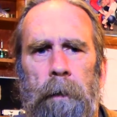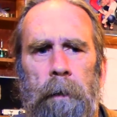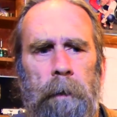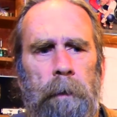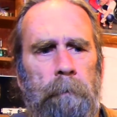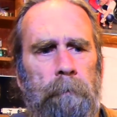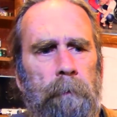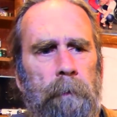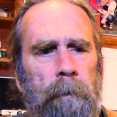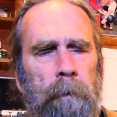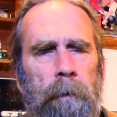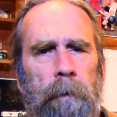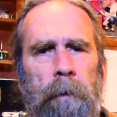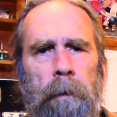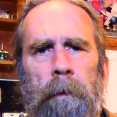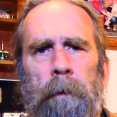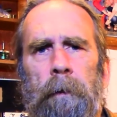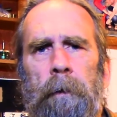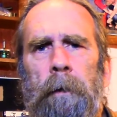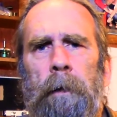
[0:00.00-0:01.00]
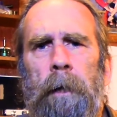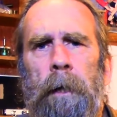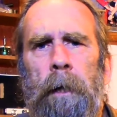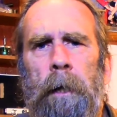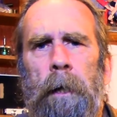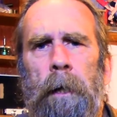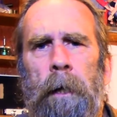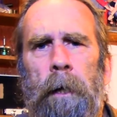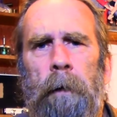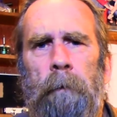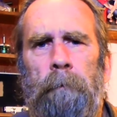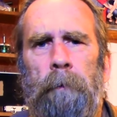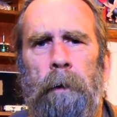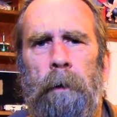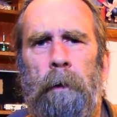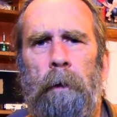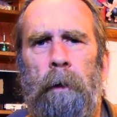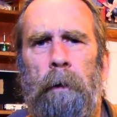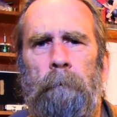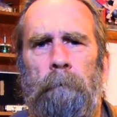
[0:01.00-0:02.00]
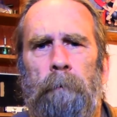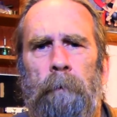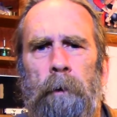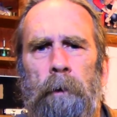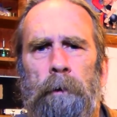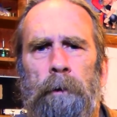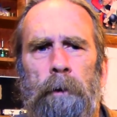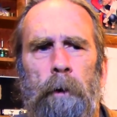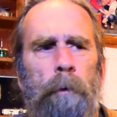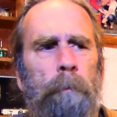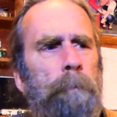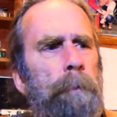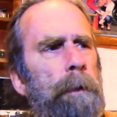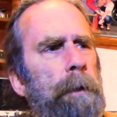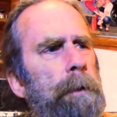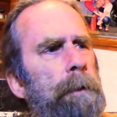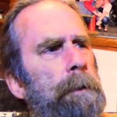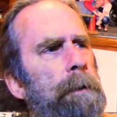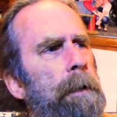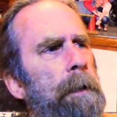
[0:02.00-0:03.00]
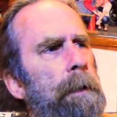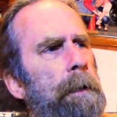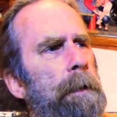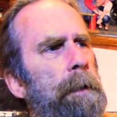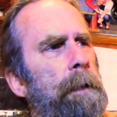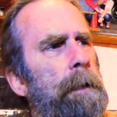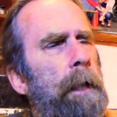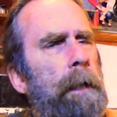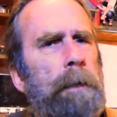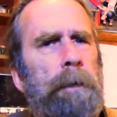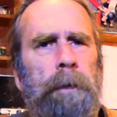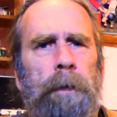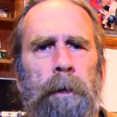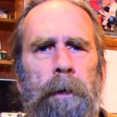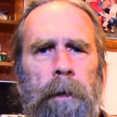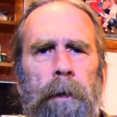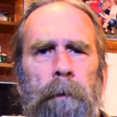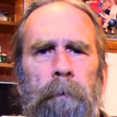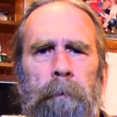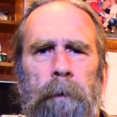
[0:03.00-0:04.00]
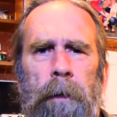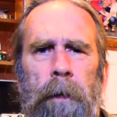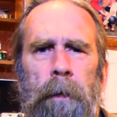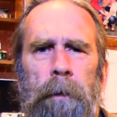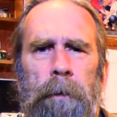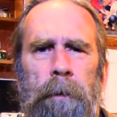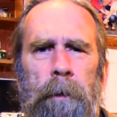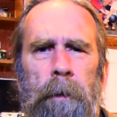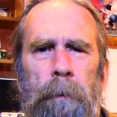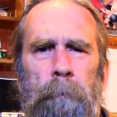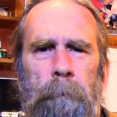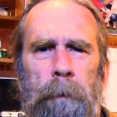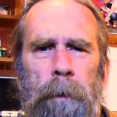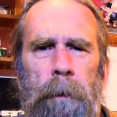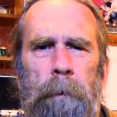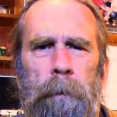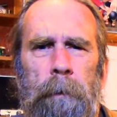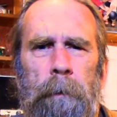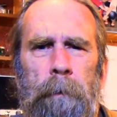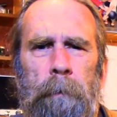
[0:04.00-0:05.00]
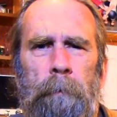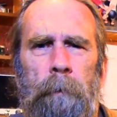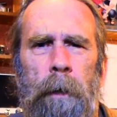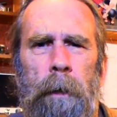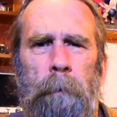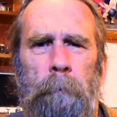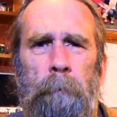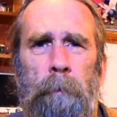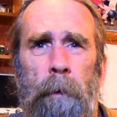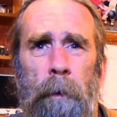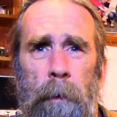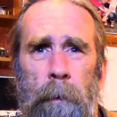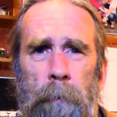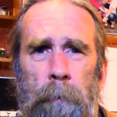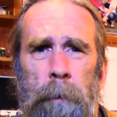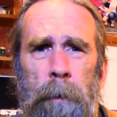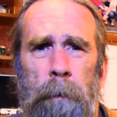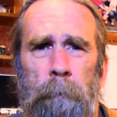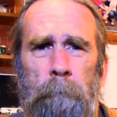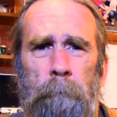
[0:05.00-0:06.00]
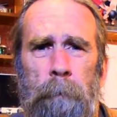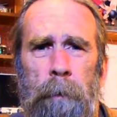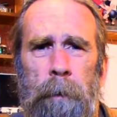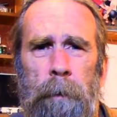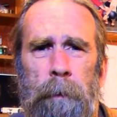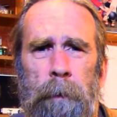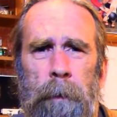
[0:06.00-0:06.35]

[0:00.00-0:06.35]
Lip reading: If you're looking for a showpiece, then the exterior of the gun's going to be quite important. But